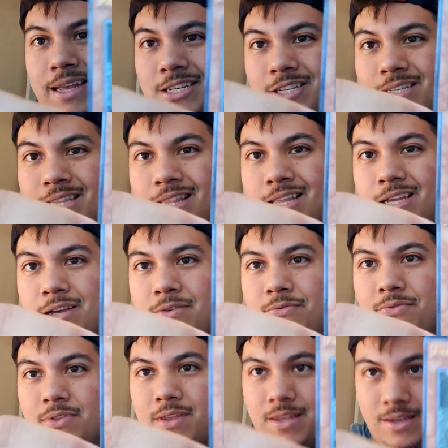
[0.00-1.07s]
yeah, I just
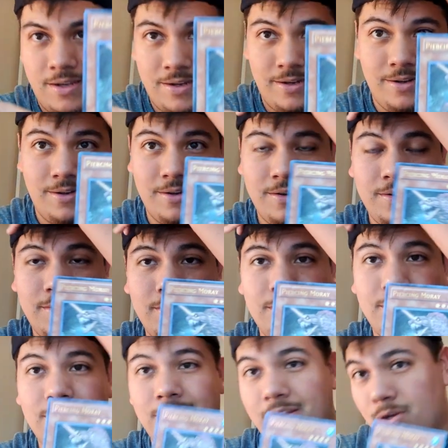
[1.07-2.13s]
love the uh,
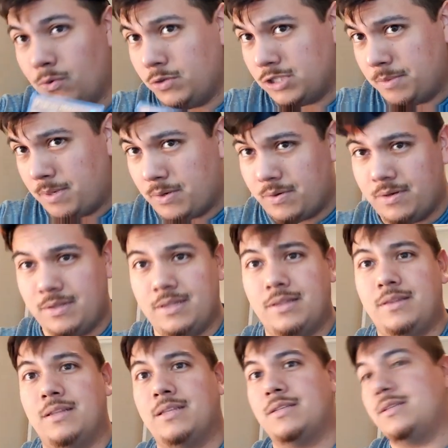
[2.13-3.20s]
the ultimate.
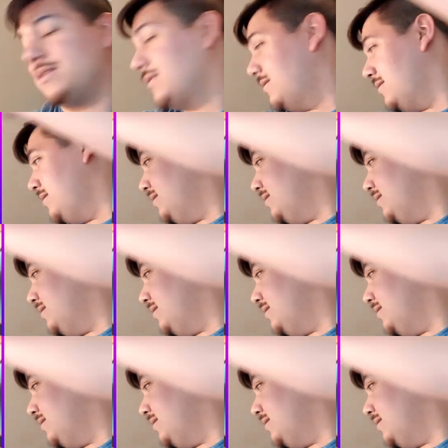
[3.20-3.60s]
This.